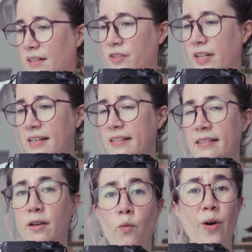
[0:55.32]

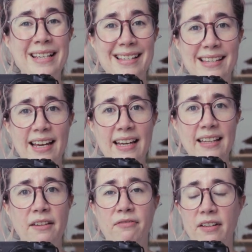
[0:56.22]
Today's
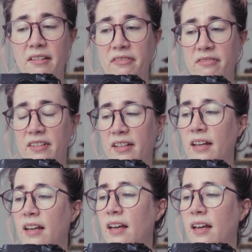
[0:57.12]
Wednesday the 5th.